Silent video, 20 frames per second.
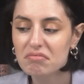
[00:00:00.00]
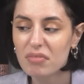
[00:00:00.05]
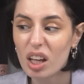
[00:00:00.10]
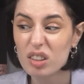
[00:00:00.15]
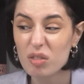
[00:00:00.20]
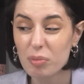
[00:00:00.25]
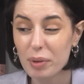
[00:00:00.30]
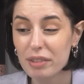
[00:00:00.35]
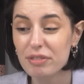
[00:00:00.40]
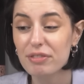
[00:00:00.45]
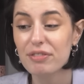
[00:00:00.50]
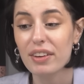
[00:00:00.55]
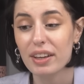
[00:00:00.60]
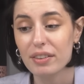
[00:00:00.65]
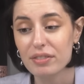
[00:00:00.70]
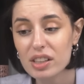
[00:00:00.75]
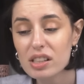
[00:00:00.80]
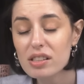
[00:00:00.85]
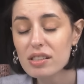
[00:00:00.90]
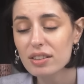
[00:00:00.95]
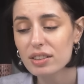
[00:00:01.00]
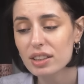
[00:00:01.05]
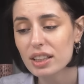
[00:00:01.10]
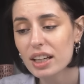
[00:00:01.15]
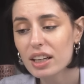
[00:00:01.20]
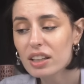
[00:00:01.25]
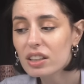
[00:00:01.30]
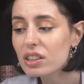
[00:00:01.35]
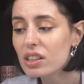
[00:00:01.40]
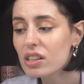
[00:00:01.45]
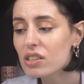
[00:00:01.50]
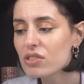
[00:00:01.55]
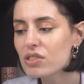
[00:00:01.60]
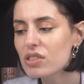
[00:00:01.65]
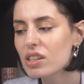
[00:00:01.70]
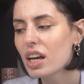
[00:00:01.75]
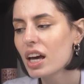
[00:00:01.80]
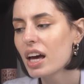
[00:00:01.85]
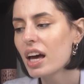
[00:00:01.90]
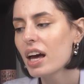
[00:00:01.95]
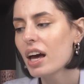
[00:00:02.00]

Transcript: all of my favorites indicators,